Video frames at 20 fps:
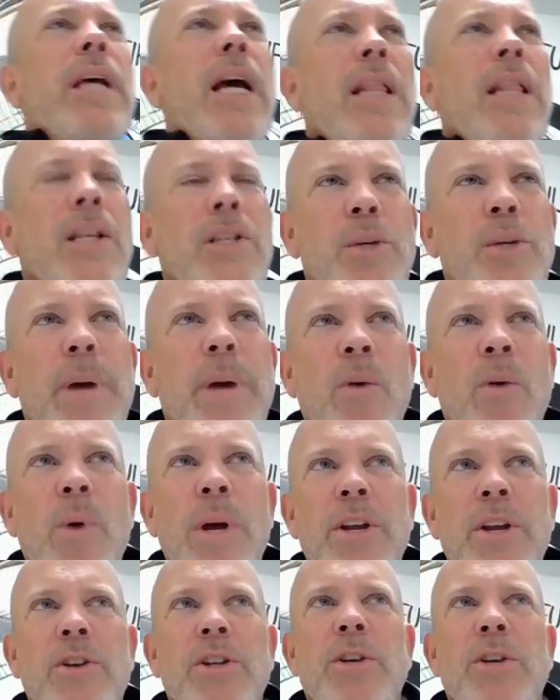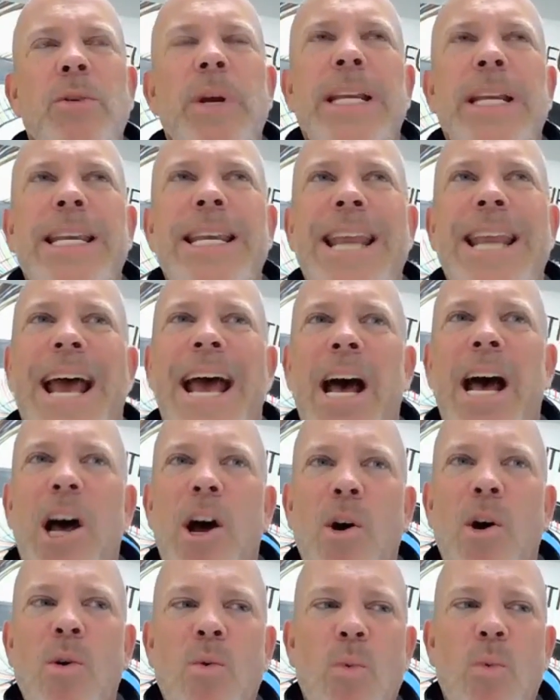tell us about what you're doing
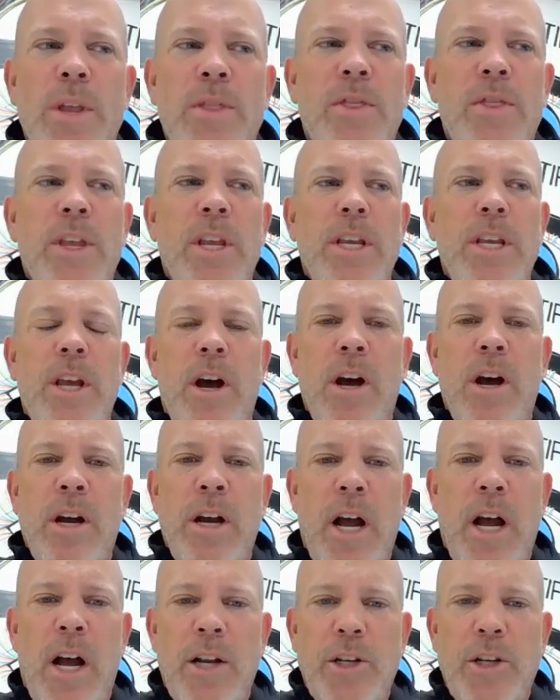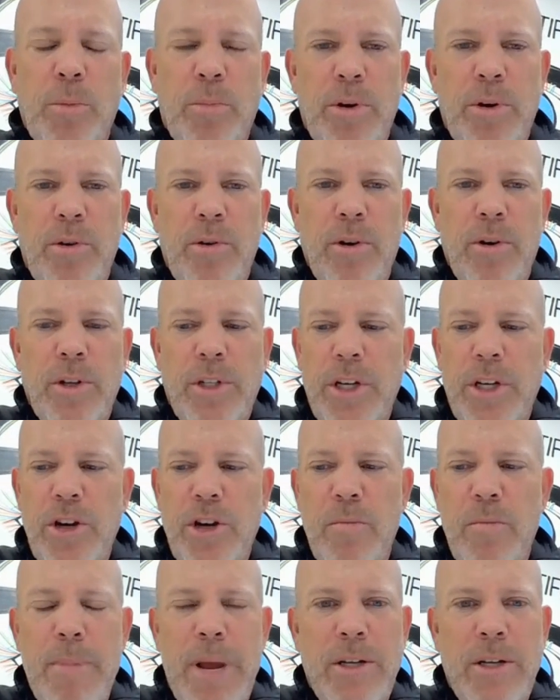now with the young entrepreneurs and
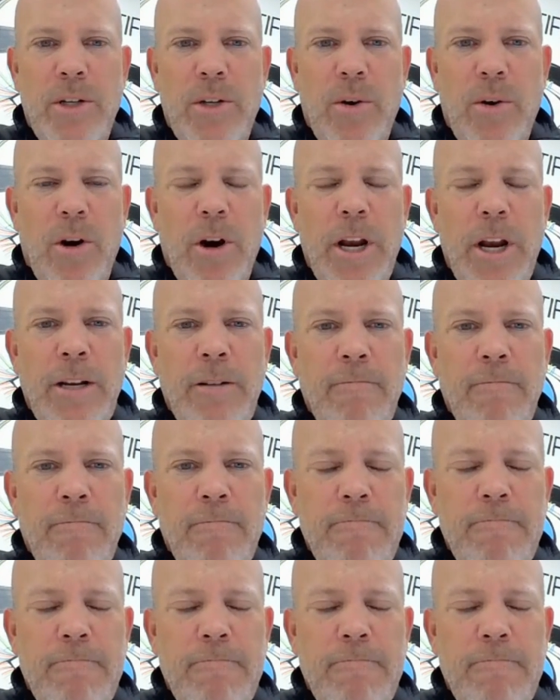your mentoring.